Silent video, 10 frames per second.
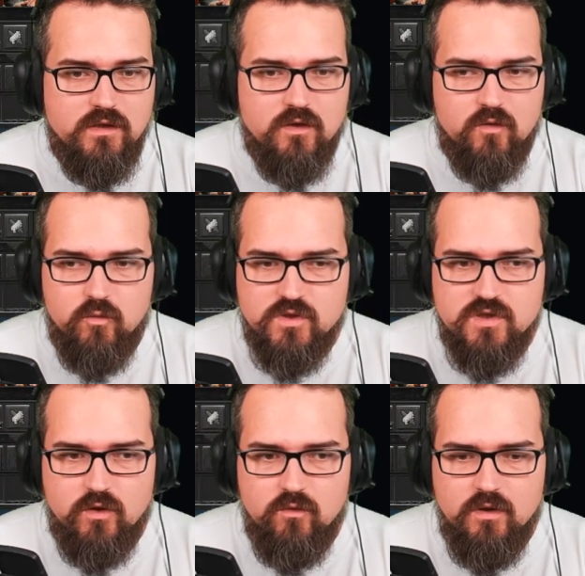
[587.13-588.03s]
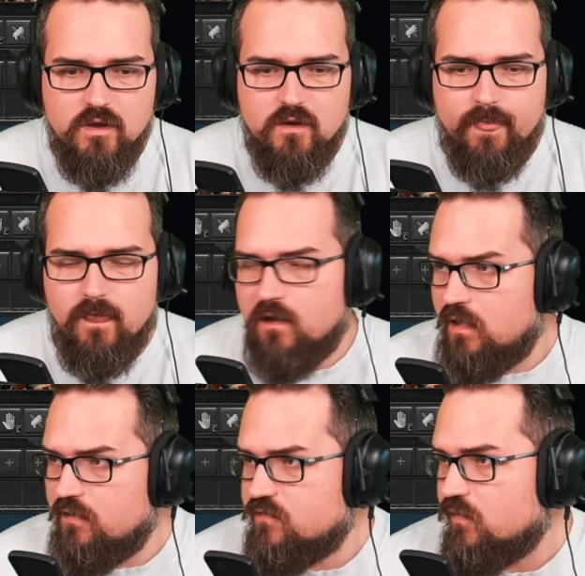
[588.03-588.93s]
and Dawn of War 2
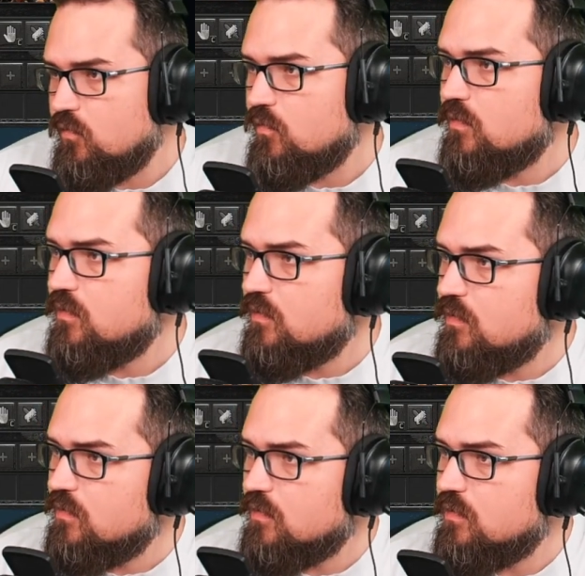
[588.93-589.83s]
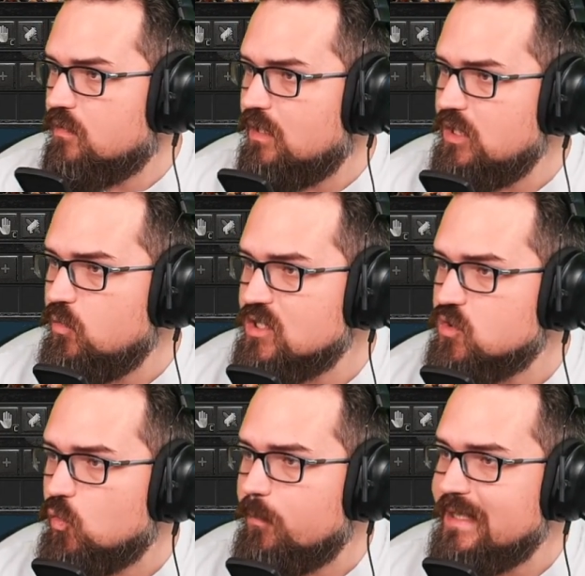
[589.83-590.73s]
into the new
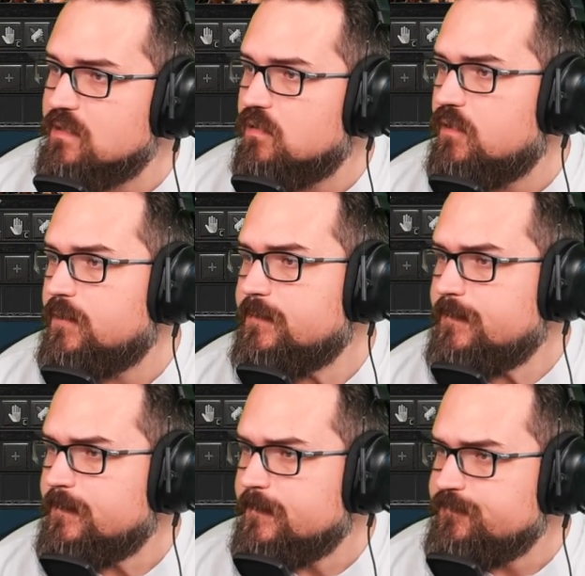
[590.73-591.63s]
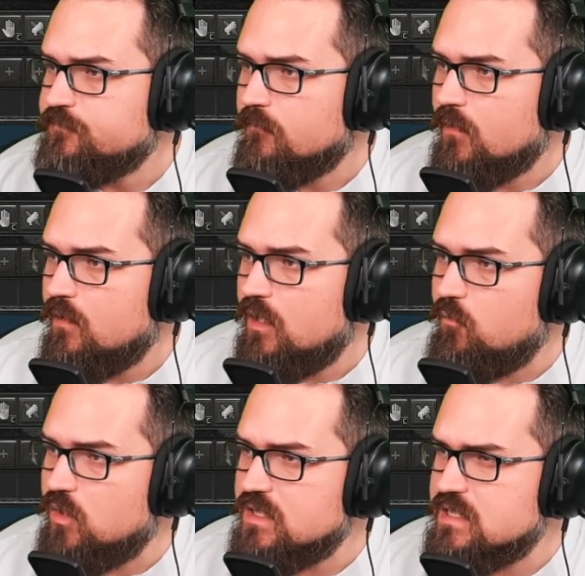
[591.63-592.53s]
installment. He
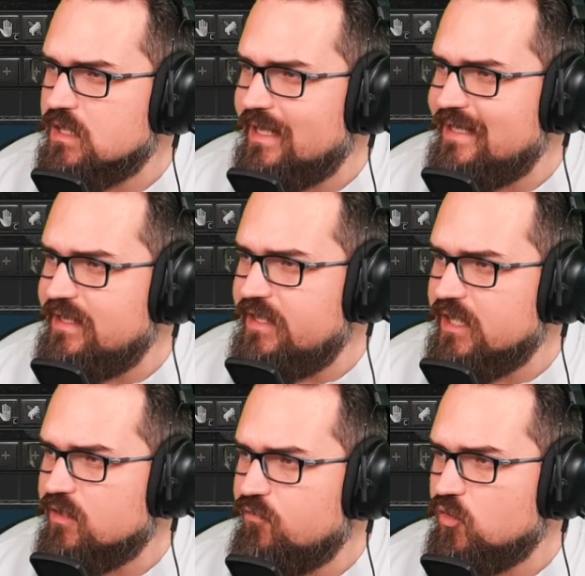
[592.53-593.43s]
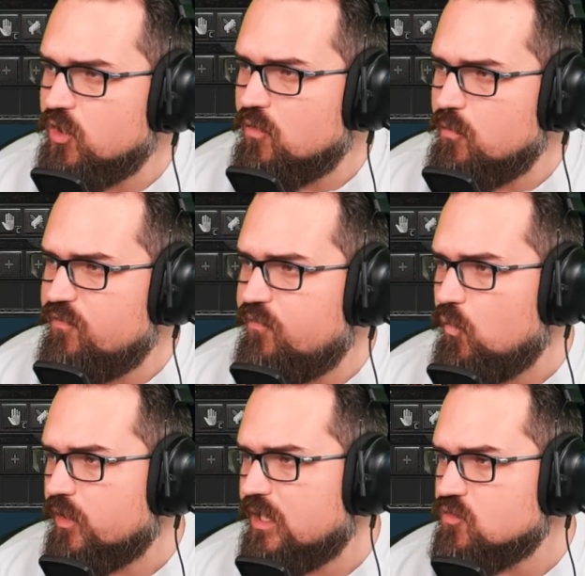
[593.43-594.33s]
was there for Dawn of War
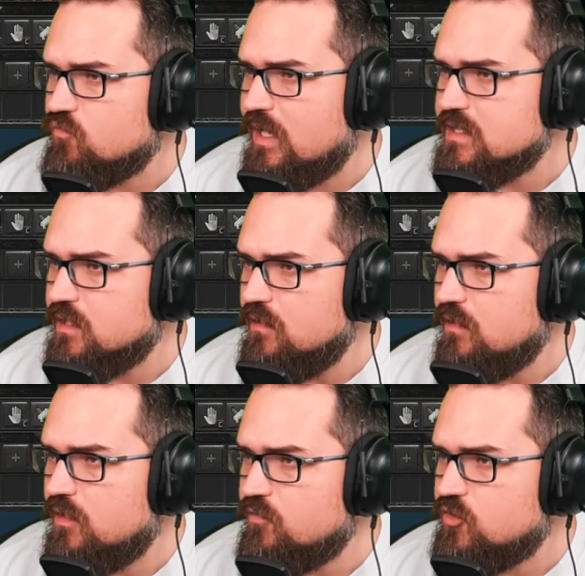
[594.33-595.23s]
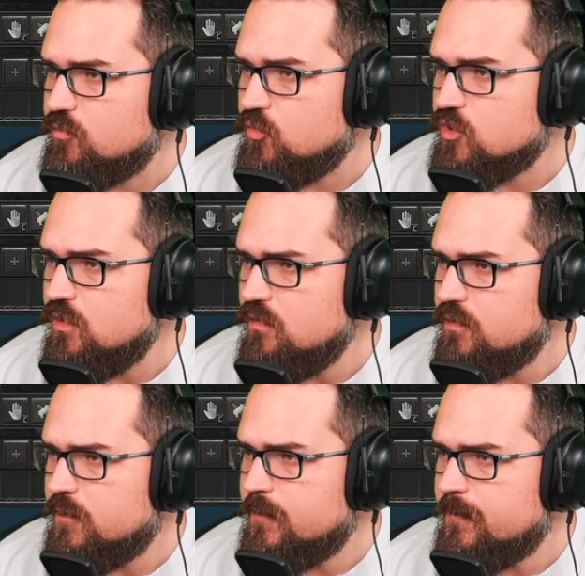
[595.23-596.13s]
4, Chaos Rising, and Retribution.
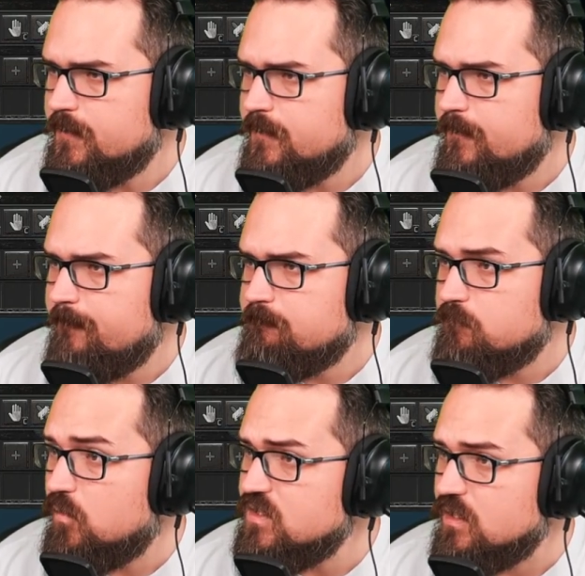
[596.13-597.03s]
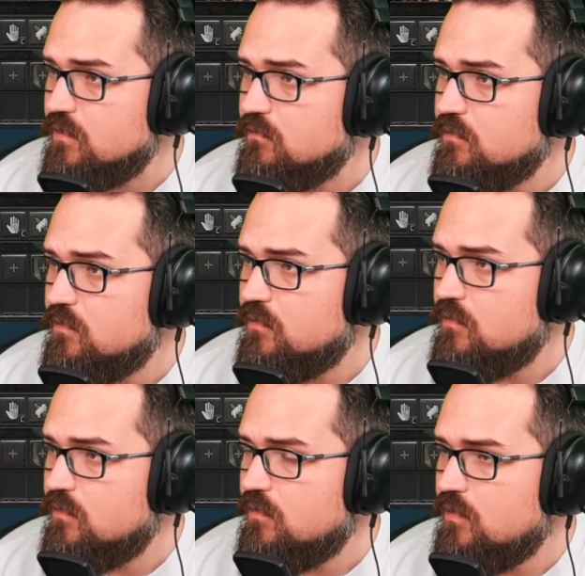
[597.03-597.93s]
Was he?
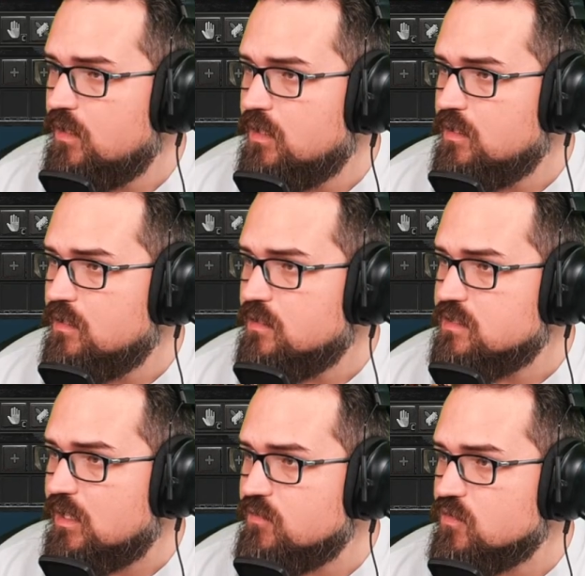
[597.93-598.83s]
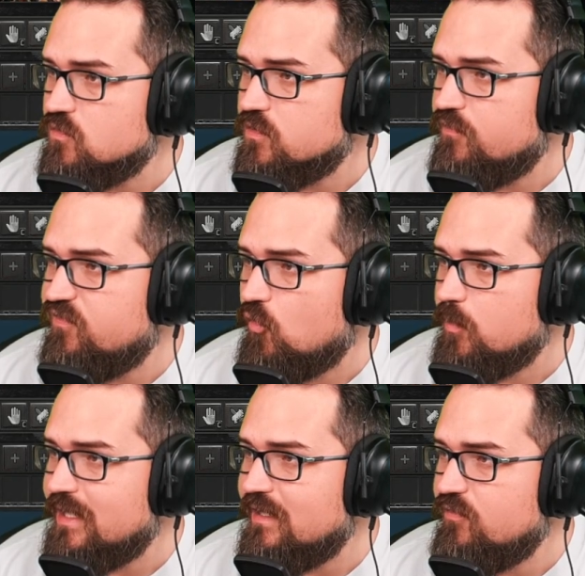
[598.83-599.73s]
Sarah is also a
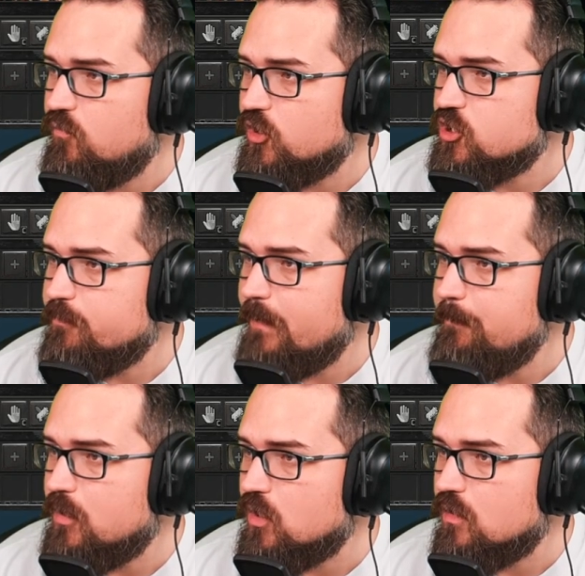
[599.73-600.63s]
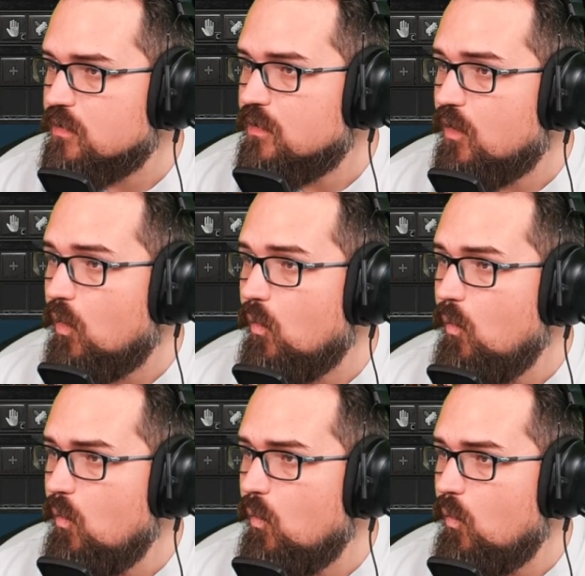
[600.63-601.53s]
former Death Watch member.
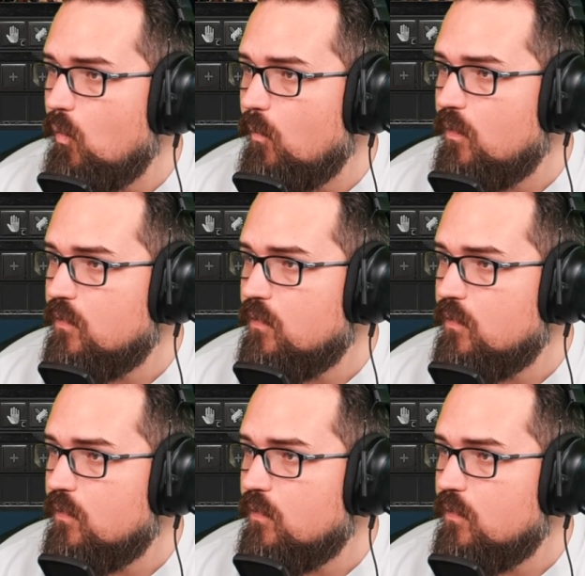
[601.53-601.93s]
Oh,